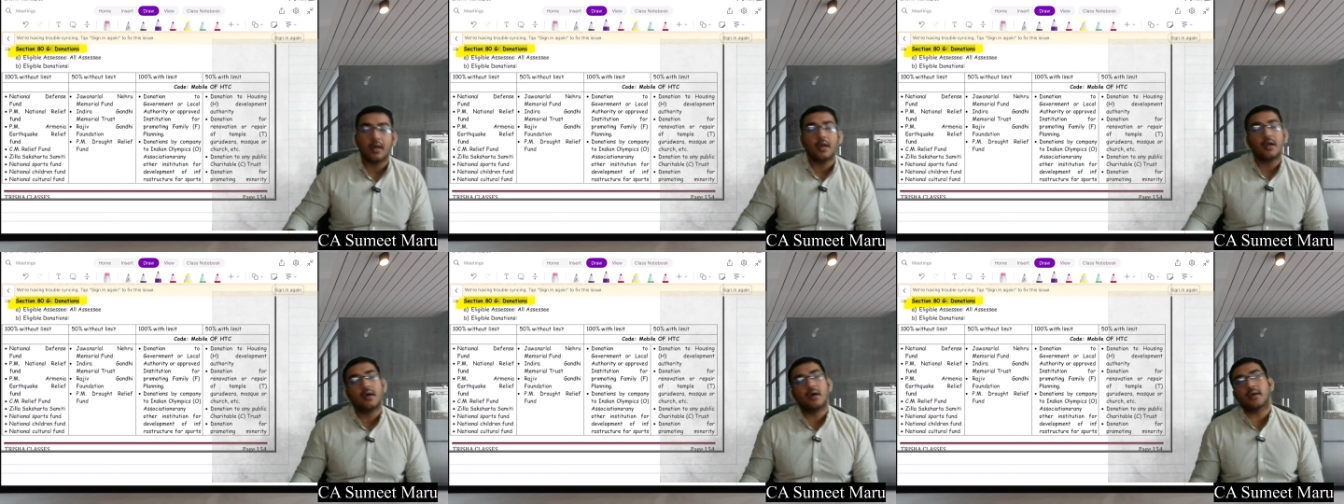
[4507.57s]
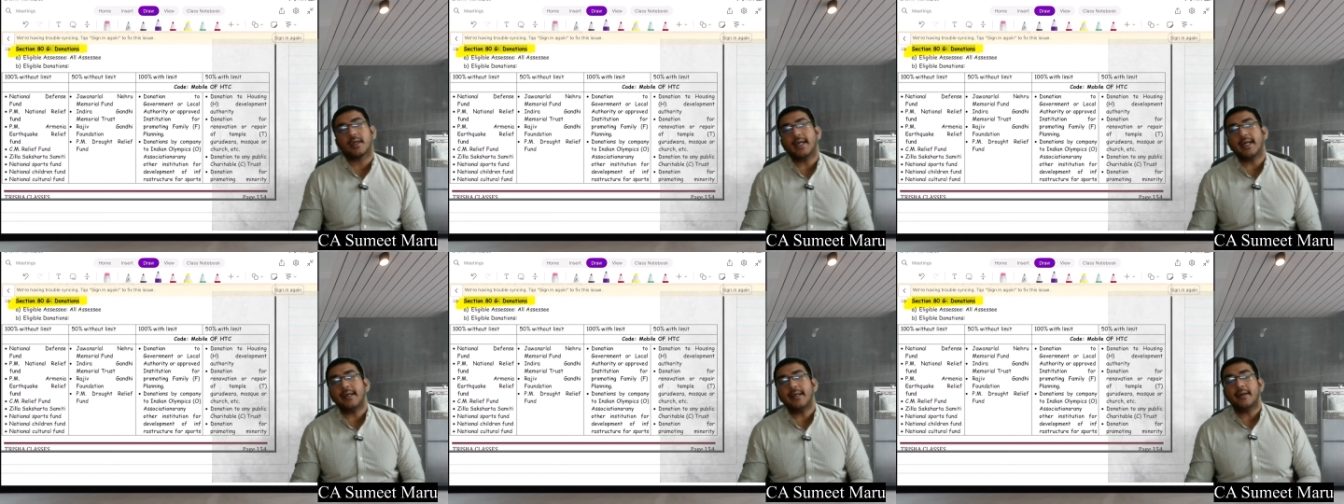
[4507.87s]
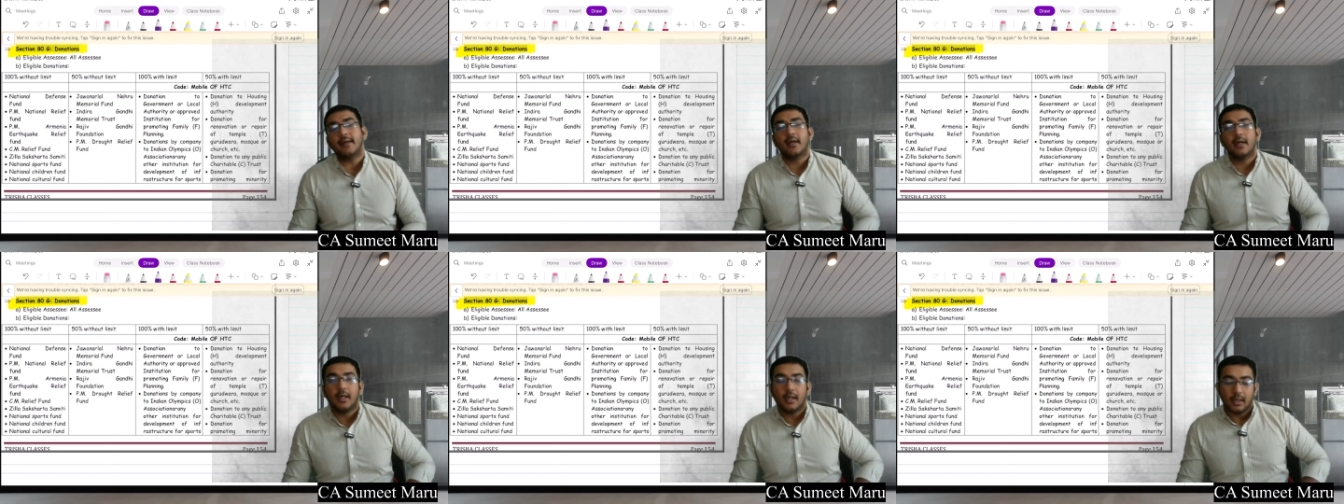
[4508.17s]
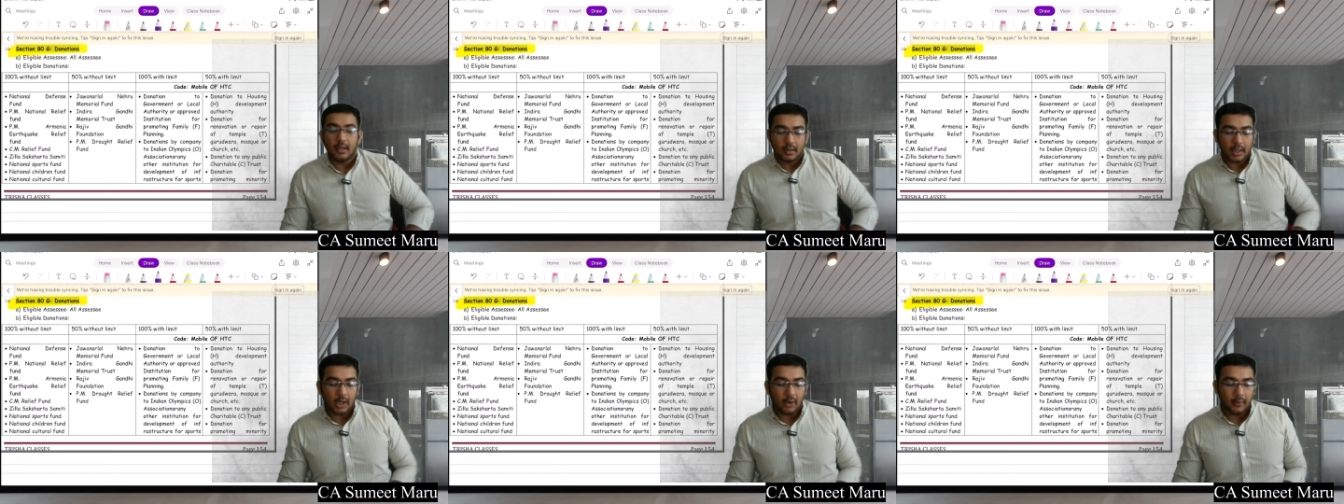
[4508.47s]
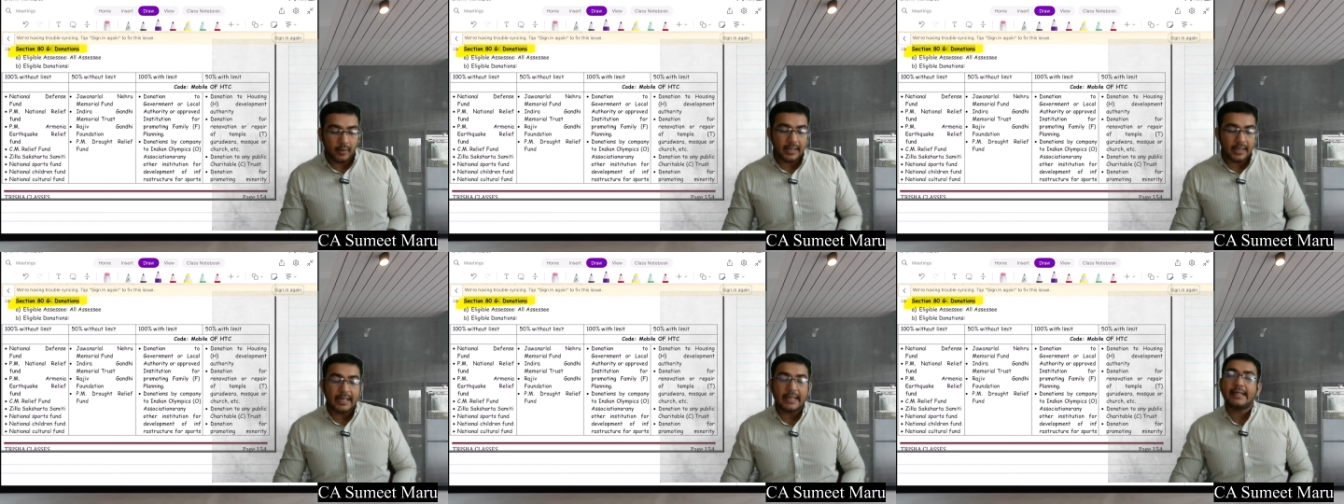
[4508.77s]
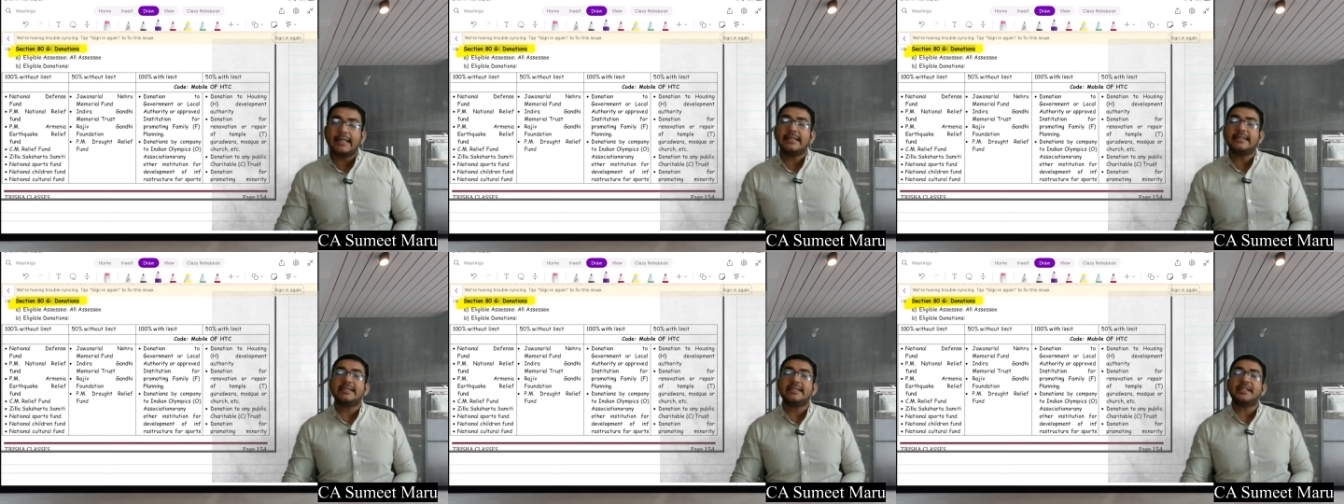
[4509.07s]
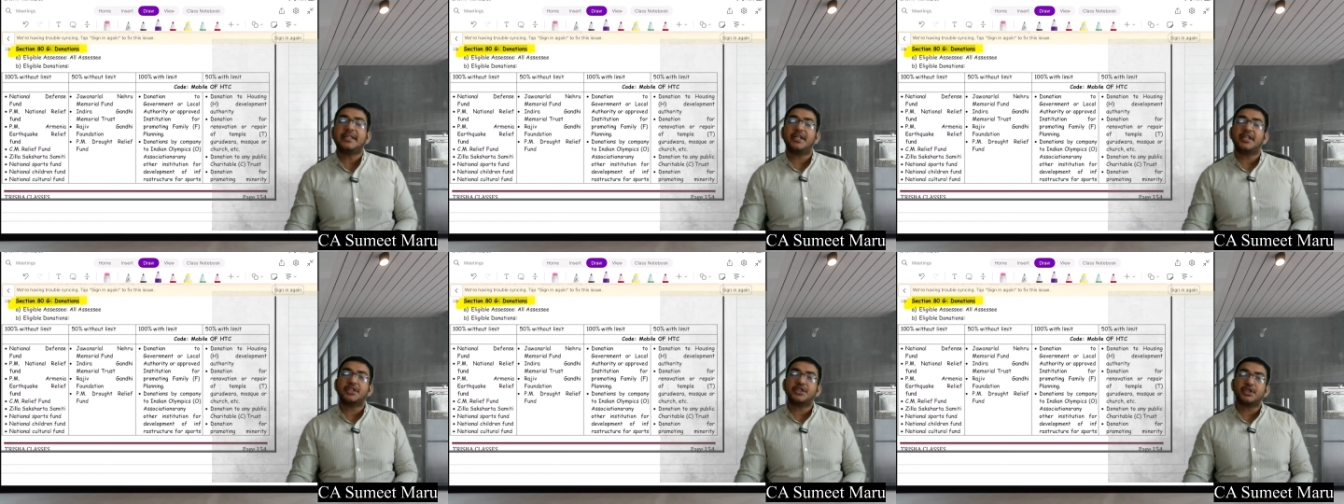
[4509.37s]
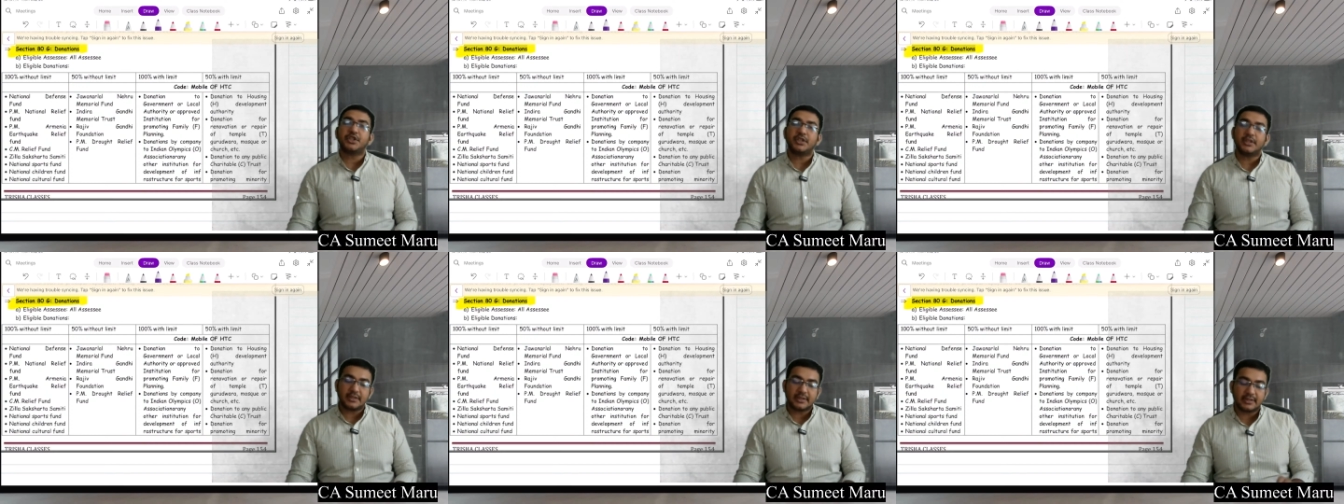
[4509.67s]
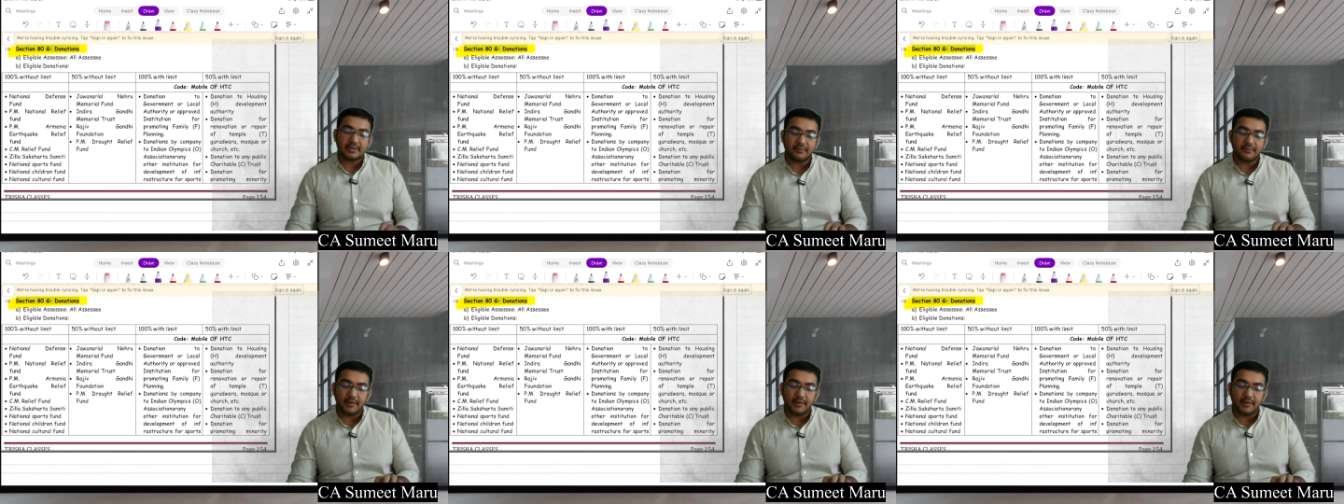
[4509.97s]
Okay, now ATG deductions